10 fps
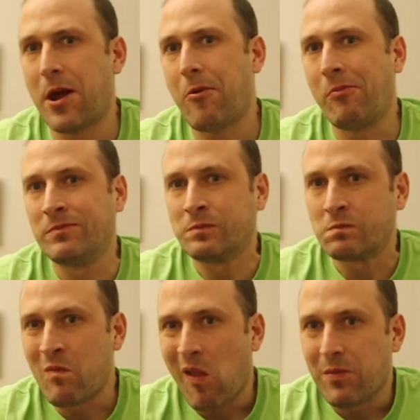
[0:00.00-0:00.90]
that
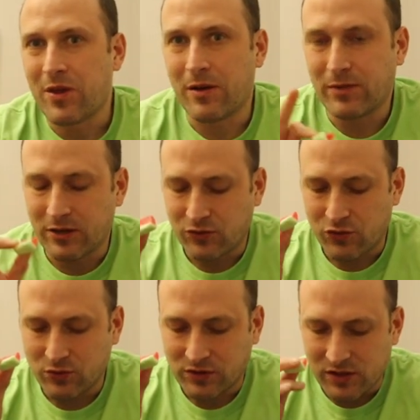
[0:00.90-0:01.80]
done, but the
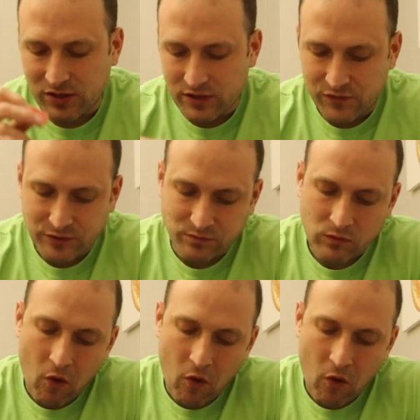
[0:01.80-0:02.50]
drone is a little iffy.